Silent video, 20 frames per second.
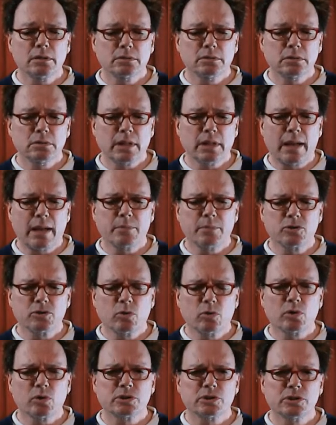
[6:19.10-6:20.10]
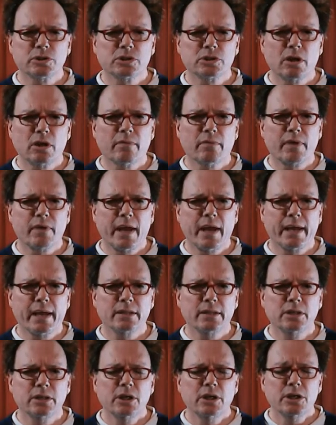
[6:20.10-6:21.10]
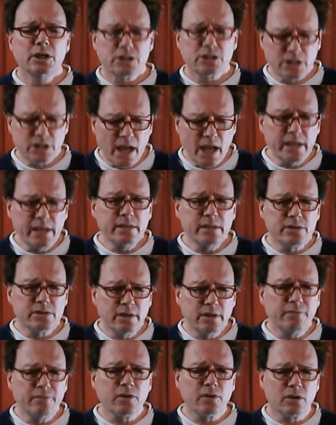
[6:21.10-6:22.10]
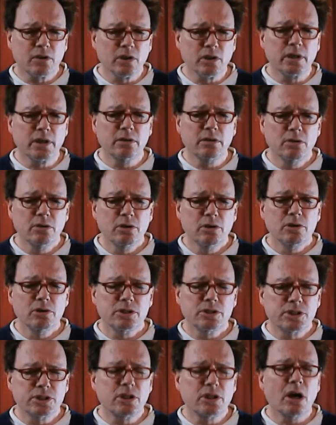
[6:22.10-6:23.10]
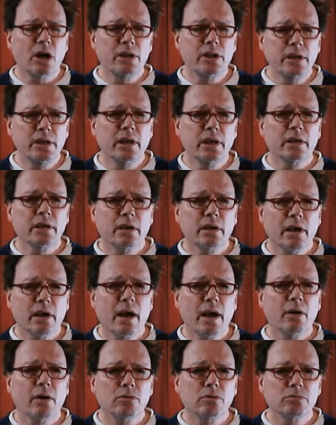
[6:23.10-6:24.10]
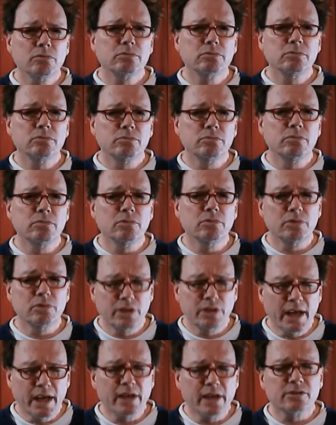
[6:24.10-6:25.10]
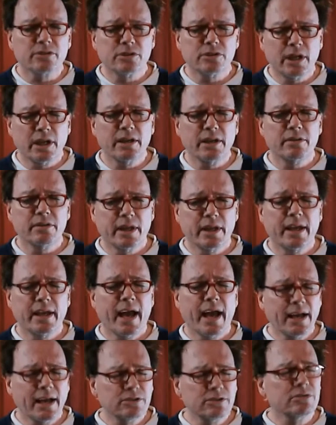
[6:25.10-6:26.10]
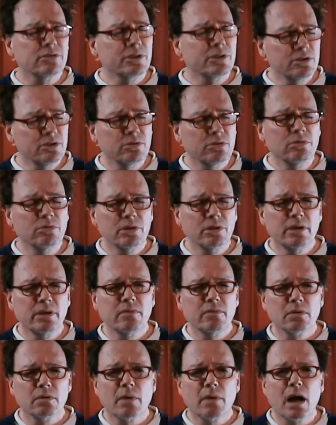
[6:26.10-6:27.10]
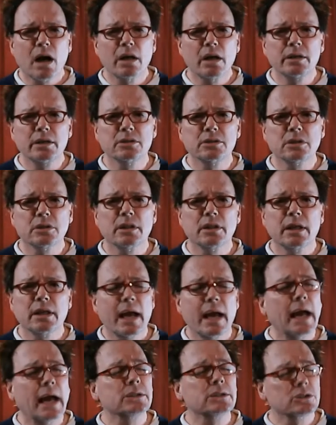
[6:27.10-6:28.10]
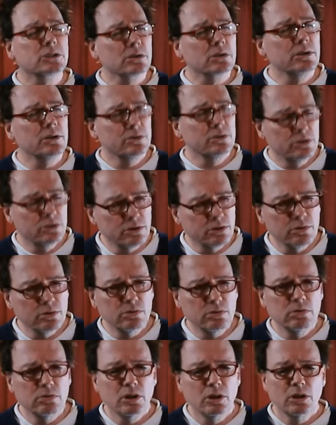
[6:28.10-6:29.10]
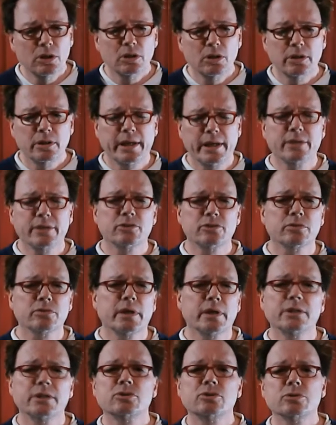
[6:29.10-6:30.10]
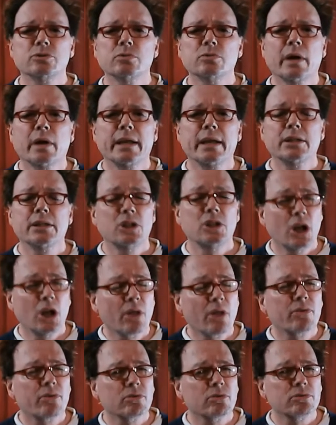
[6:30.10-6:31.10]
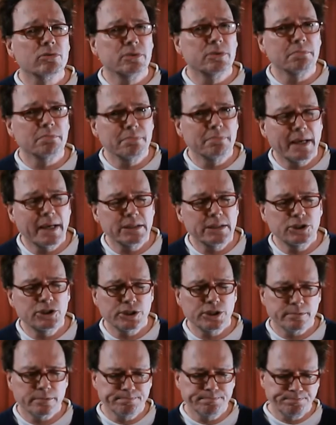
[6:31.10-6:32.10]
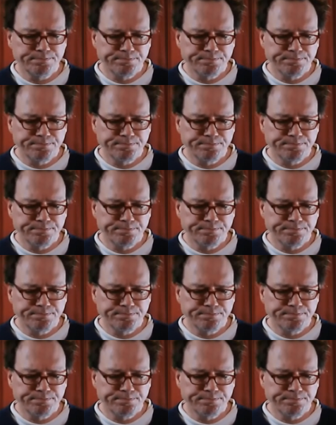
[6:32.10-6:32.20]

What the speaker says: laboratories and stuff, and scientifically studying how, yes, they actually do leave their bodies, and they actually do enter into another dimension.